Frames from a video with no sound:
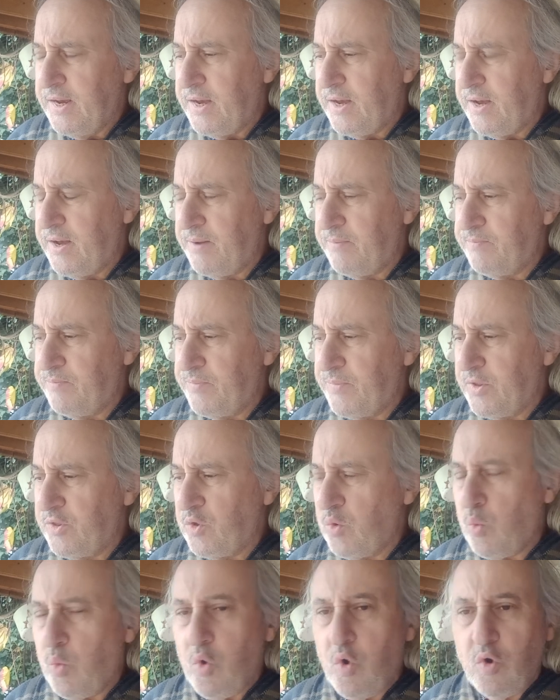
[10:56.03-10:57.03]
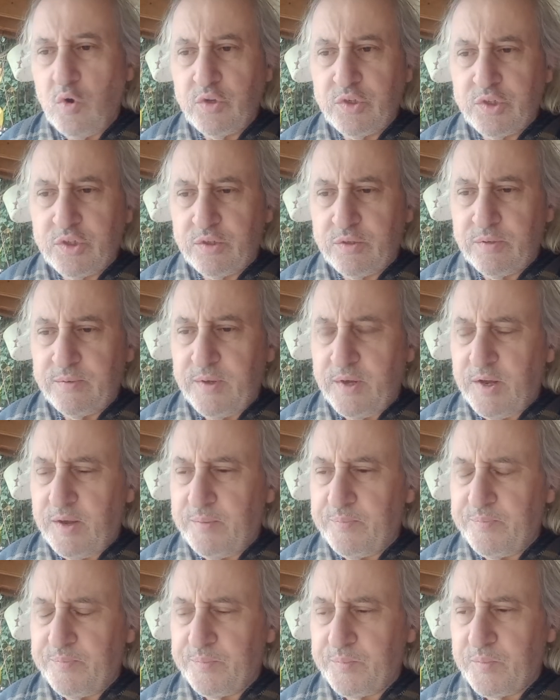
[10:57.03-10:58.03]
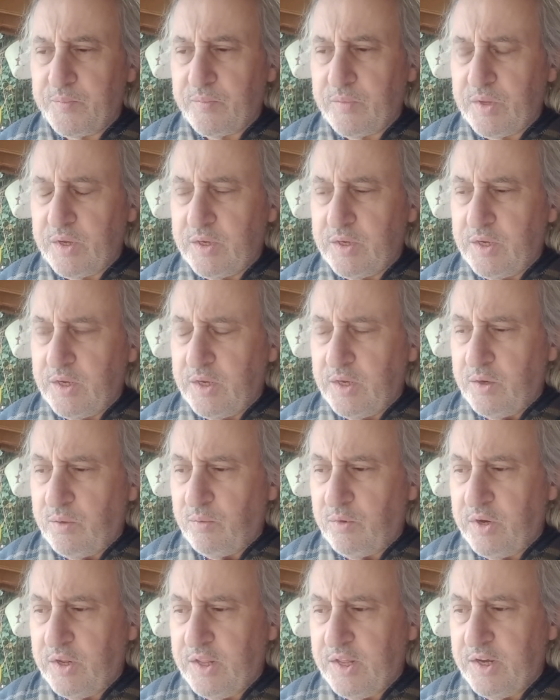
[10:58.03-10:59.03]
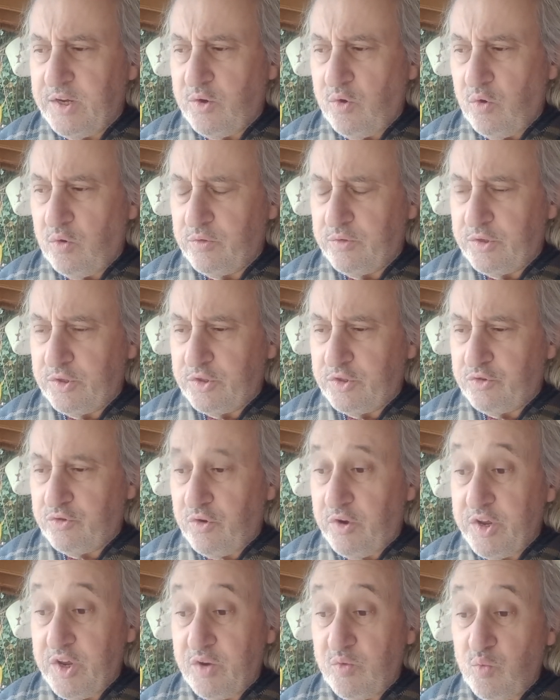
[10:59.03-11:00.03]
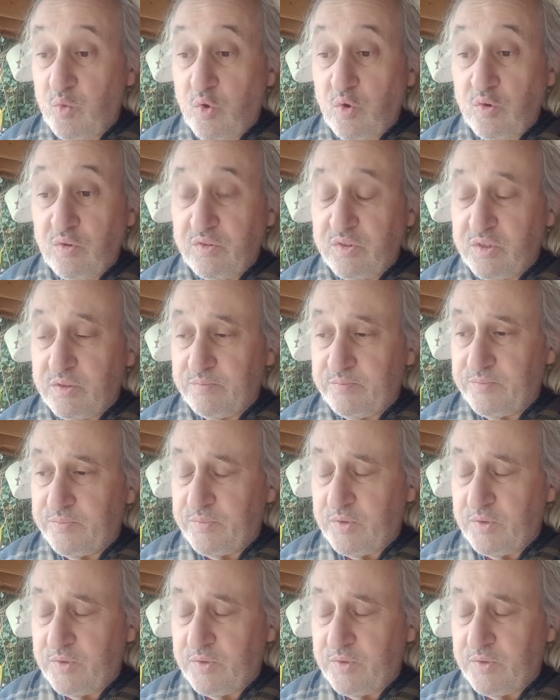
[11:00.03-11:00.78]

the wars, what are they called, the Trojan wars,